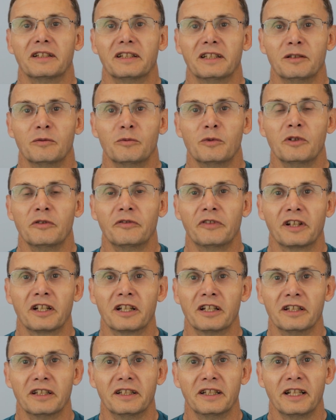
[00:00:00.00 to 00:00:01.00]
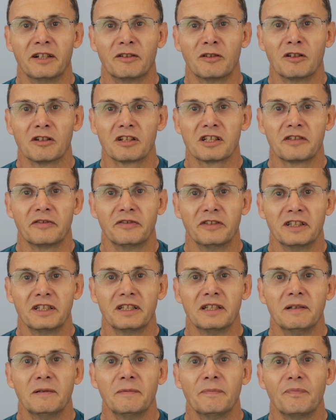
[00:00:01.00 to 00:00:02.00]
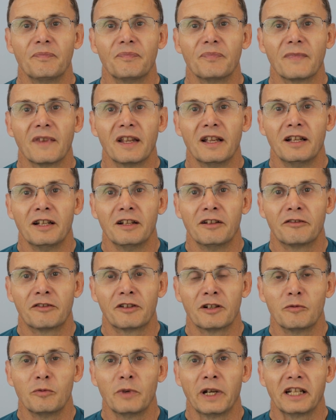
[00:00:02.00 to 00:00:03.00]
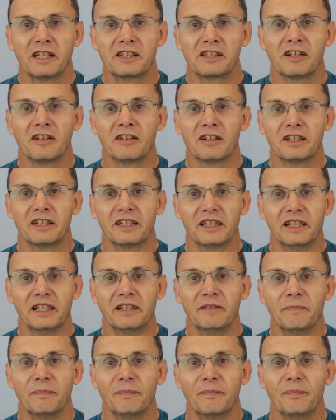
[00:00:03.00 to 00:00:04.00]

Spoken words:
at Wolvercote near Oxford for a week's holiday.